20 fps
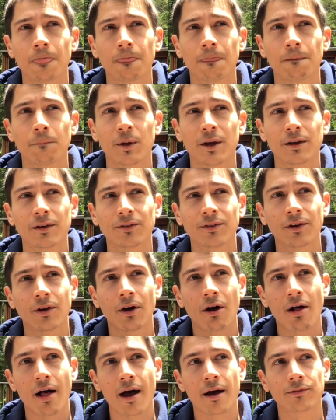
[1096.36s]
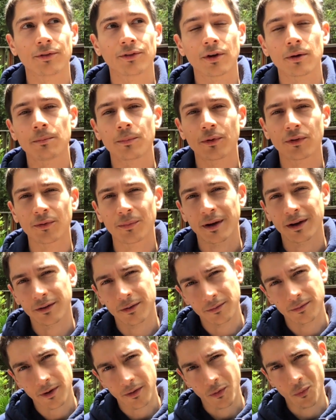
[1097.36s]
because they all have some
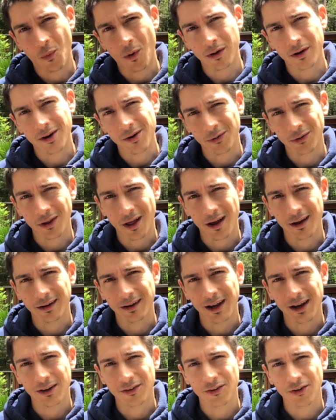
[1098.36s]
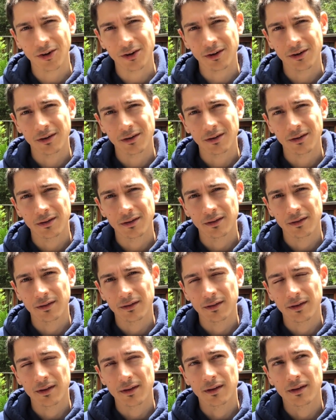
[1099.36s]
perspective on the one underlying nature.
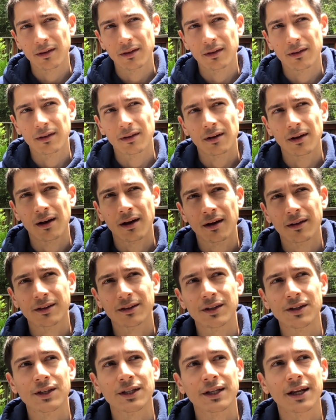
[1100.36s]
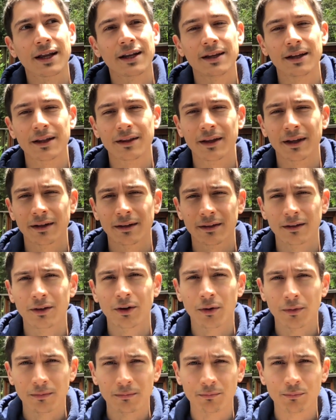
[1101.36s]
This is an idea that,
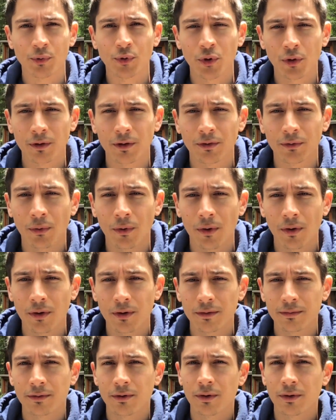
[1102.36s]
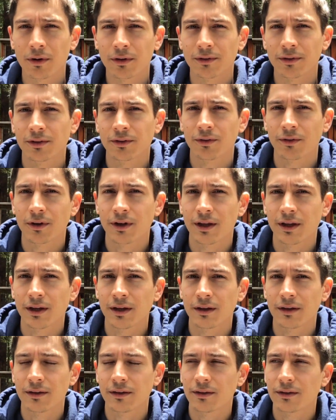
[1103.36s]
Bruno Latour, of course, has
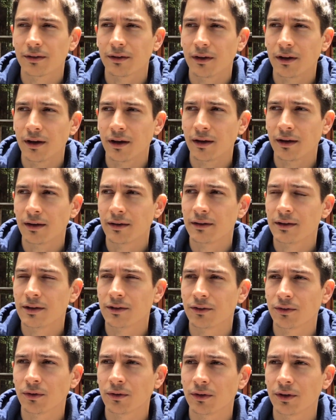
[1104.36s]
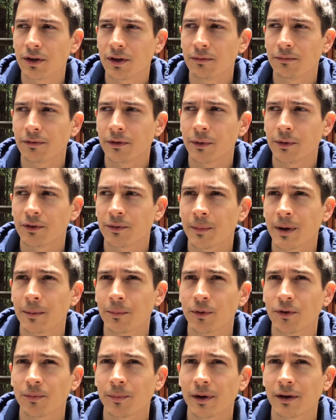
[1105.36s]
critiqued, and he's certainly influenced my
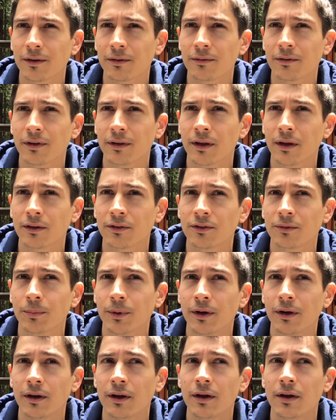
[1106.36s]
perspective on this. But